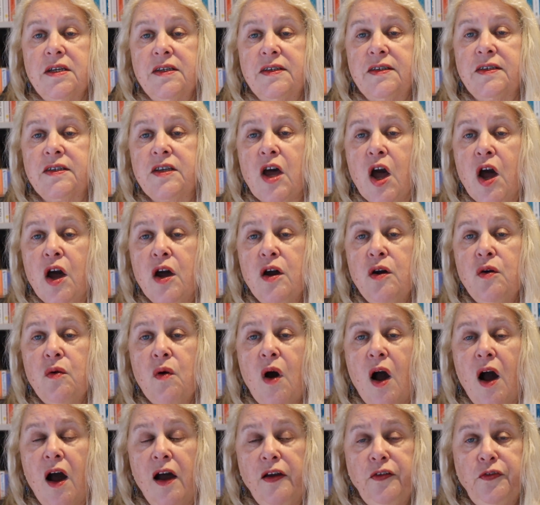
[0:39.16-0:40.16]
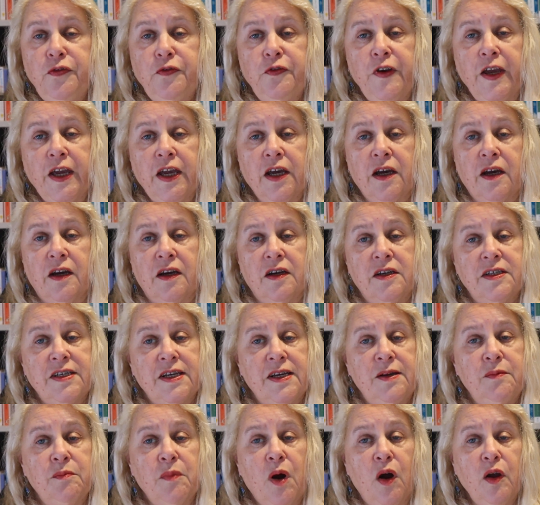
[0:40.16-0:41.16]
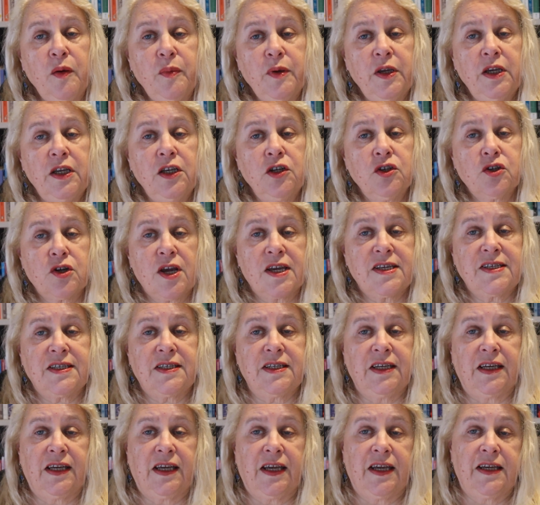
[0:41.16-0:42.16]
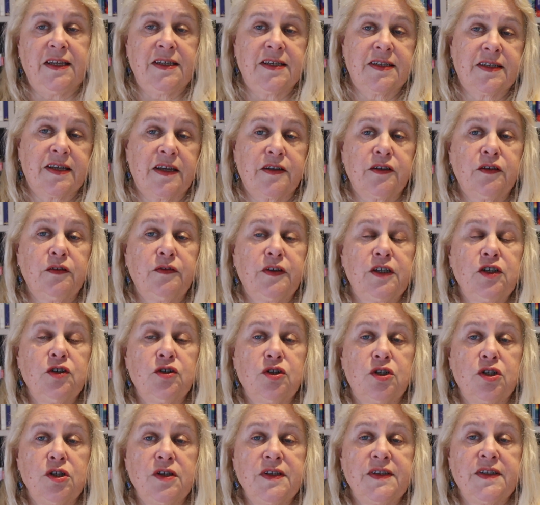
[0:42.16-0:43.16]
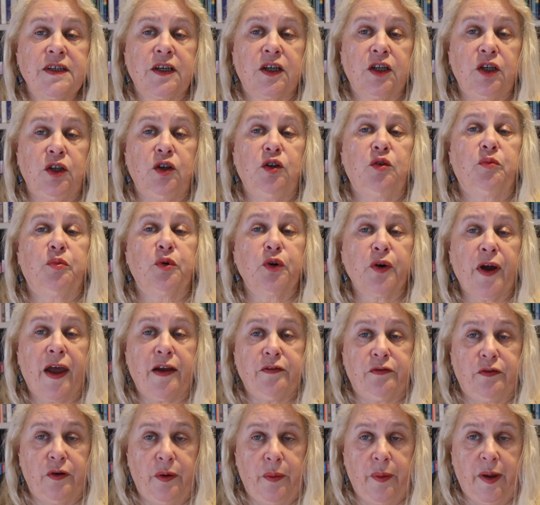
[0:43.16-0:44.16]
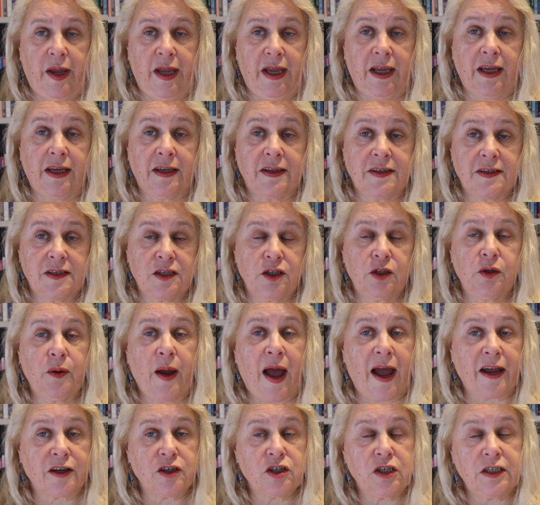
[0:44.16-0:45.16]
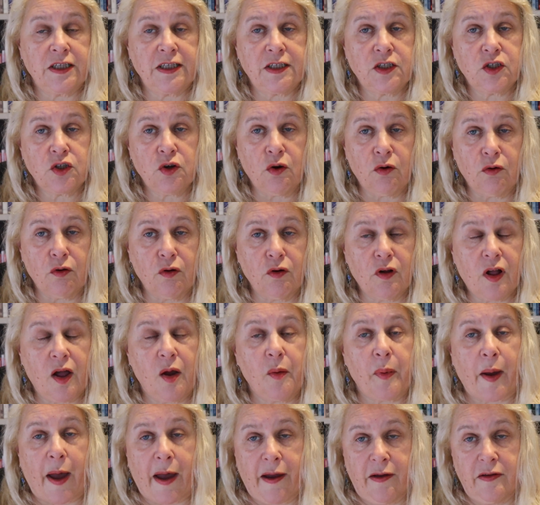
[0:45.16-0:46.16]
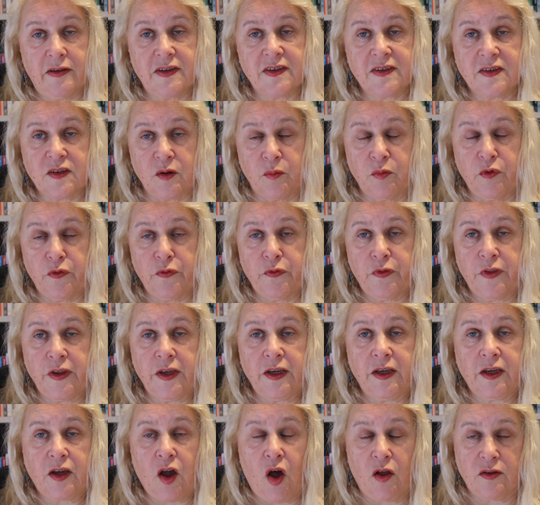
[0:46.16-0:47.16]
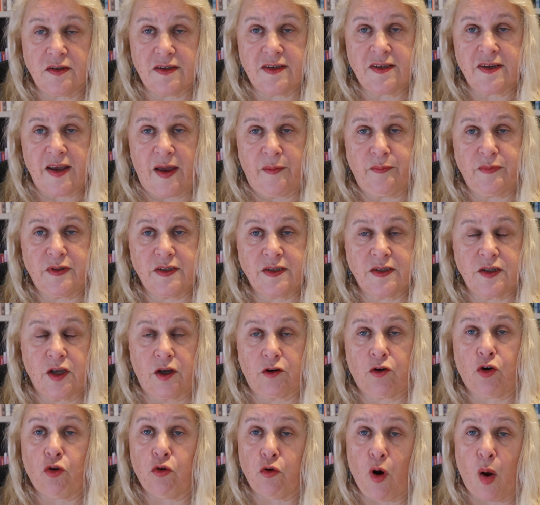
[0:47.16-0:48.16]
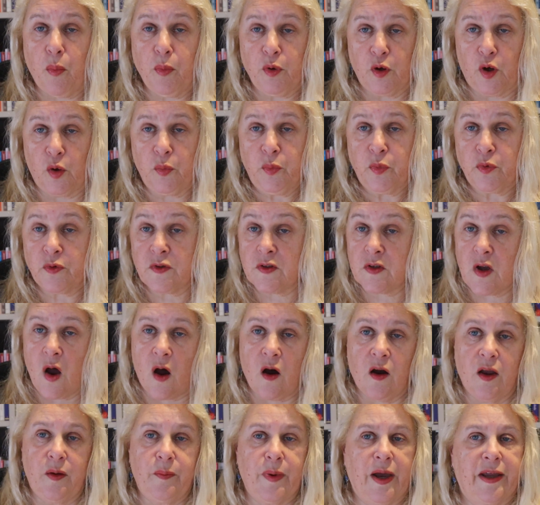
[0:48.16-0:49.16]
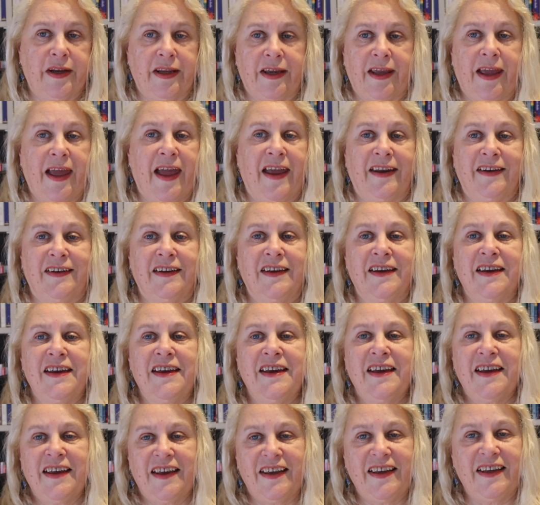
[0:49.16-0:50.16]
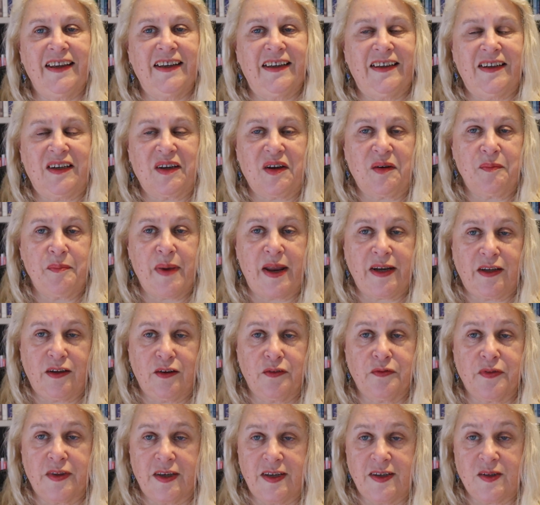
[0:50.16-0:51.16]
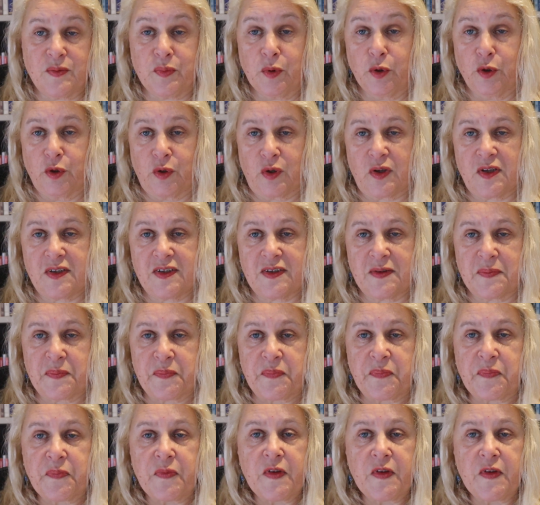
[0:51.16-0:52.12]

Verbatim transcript: So I figured it might be interesting, instead of introducing a new book every week, to actually talk about some of the concepts that crop up time and again in many of these books.